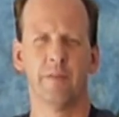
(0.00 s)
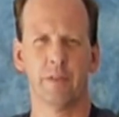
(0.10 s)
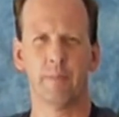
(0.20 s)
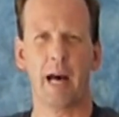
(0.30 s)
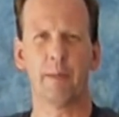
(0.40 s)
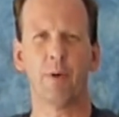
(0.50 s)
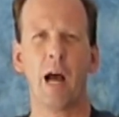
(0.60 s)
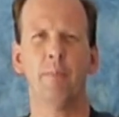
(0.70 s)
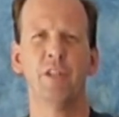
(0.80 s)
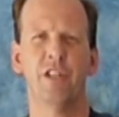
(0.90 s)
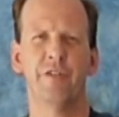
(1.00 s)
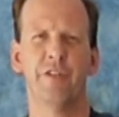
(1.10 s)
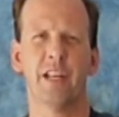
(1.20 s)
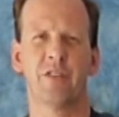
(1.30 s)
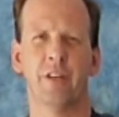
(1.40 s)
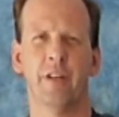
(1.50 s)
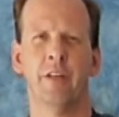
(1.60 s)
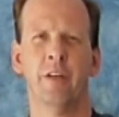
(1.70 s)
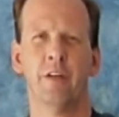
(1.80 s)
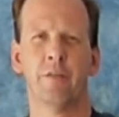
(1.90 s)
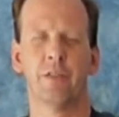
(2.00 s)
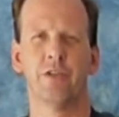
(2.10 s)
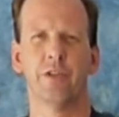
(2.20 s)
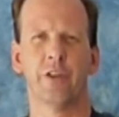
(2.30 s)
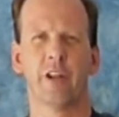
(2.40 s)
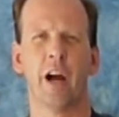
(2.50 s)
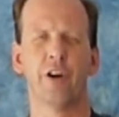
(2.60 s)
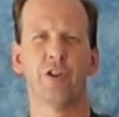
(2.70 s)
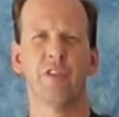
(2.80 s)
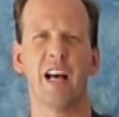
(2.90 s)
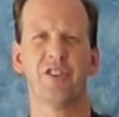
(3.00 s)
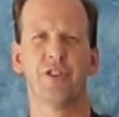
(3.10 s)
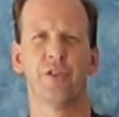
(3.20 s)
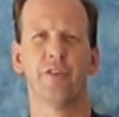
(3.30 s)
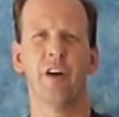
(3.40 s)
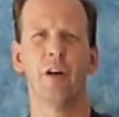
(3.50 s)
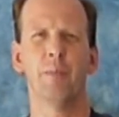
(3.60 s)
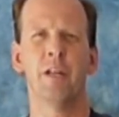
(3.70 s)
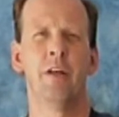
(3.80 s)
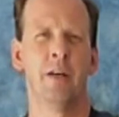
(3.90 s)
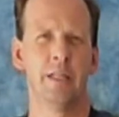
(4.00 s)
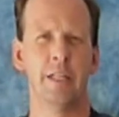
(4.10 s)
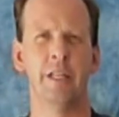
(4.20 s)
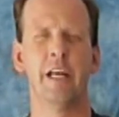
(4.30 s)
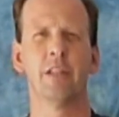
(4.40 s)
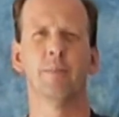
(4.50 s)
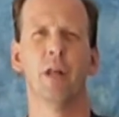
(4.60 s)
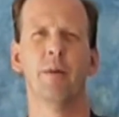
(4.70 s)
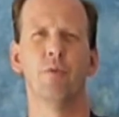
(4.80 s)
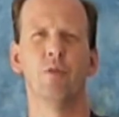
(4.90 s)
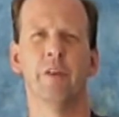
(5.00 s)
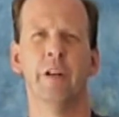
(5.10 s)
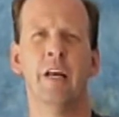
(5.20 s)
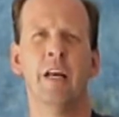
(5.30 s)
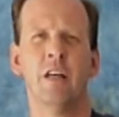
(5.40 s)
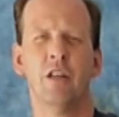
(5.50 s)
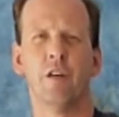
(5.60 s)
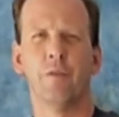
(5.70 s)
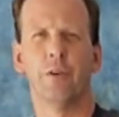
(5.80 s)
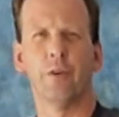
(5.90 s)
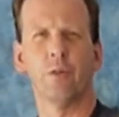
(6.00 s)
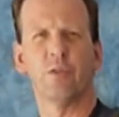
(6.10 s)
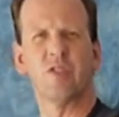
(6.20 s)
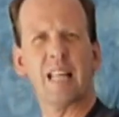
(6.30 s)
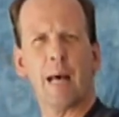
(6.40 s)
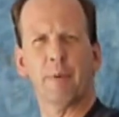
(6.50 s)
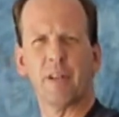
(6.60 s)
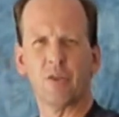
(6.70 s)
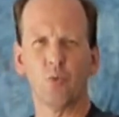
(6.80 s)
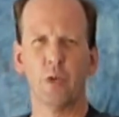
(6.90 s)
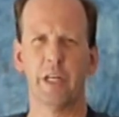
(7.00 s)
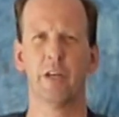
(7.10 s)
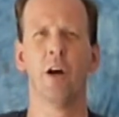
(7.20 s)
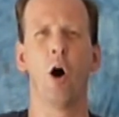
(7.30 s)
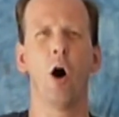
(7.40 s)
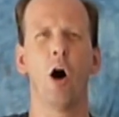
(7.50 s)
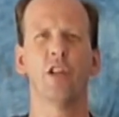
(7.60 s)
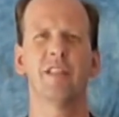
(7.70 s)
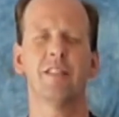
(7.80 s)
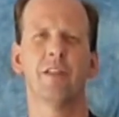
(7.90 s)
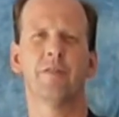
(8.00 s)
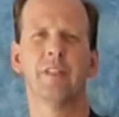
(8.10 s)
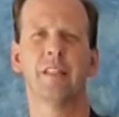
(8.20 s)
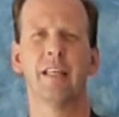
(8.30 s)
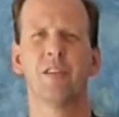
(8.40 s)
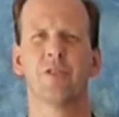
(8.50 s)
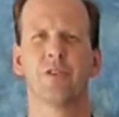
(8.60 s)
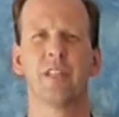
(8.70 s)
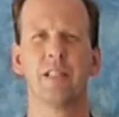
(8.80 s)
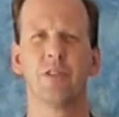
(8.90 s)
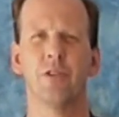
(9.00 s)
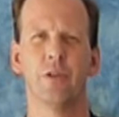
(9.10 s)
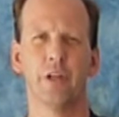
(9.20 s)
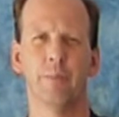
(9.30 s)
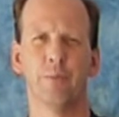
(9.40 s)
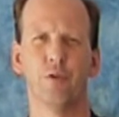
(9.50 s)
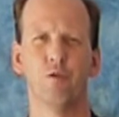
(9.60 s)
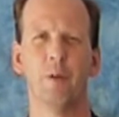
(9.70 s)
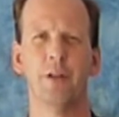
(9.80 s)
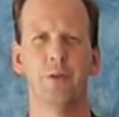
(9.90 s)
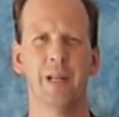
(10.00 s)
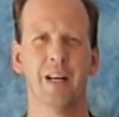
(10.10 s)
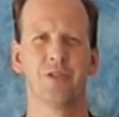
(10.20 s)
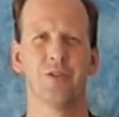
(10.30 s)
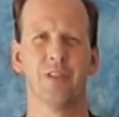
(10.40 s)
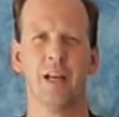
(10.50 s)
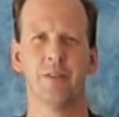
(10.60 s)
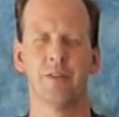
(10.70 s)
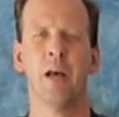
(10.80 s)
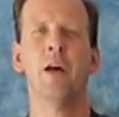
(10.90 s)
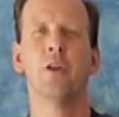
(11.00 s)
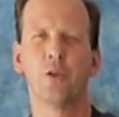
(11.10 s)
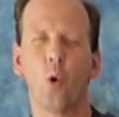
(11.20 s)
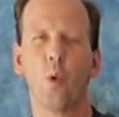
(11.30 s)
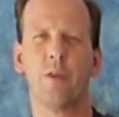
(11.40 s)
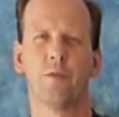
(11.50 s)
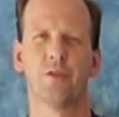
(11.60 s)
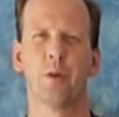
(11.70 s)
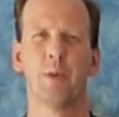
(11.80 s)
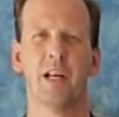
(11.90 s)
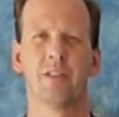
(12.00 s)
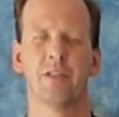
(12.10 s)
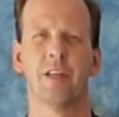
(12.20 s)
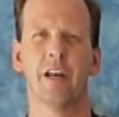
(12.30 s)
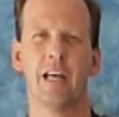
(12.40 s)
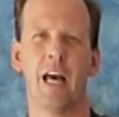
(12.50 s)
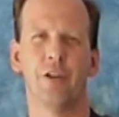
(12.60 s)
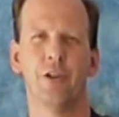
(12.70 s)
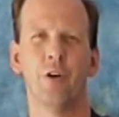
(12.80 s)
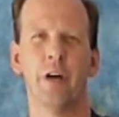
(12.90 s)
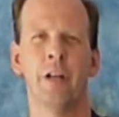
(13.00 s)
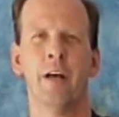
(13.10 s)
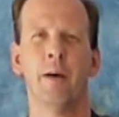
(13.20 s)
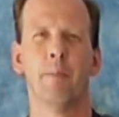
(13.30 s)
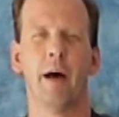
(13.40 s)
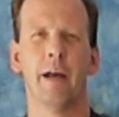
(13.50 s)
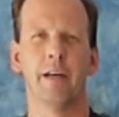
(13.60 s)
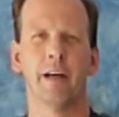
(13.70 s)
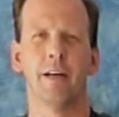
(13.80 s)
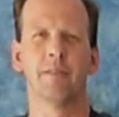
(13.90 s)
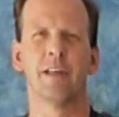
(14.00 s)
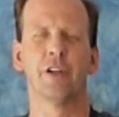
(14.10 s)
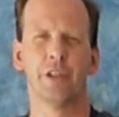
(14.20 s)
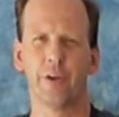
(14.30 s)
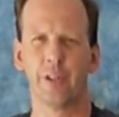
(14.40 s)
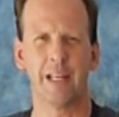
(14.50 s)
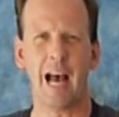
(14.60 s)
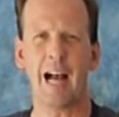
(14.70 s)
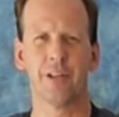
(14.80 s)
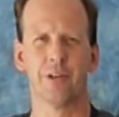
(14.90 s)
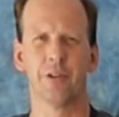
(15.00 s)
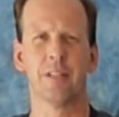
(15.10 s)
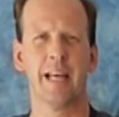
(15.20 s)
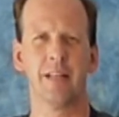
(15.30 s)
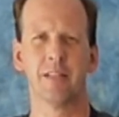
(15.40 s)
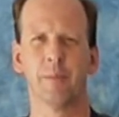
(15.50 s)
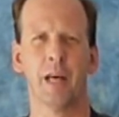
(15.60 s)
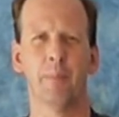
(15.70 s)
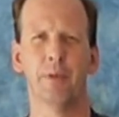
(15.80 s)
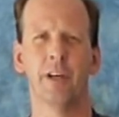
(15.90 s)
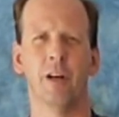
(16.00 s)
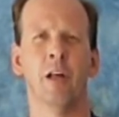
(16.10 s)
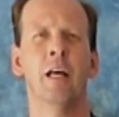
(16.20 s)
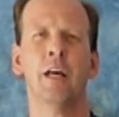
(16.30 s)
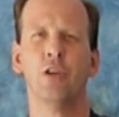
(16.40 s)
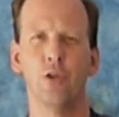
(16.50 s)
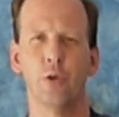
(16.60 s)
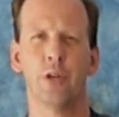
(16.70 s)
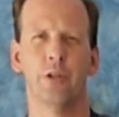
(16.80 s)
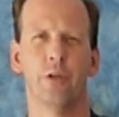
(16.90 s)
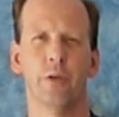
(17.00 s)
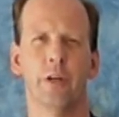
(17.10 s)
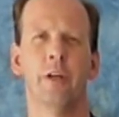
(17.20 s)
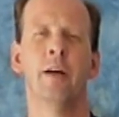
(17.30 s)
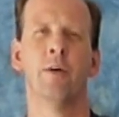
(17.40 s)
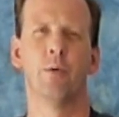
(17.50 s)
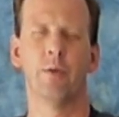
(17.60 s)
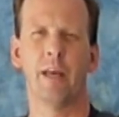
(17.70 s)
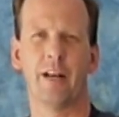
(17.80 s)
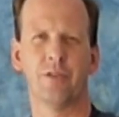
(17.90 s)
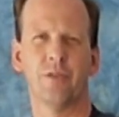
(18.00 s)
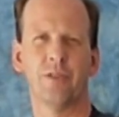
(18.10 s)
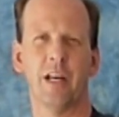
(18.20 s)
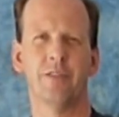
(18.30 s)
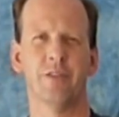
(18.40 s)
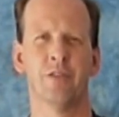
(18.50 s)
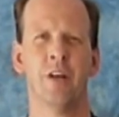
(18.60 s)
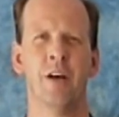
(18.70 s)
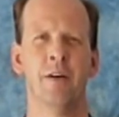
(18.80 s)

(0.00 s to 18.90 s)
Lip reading: If it's a body problem, you need to fix it. If it's your cardiovascular development, you need to get the blood moving. If your stamina is weak, all these different things are things that you can improve by doing exercise. Don't wait for someone else to tell you how to do it by telling you to go to the doctor or taking some kind of pill. You can do it with exercises.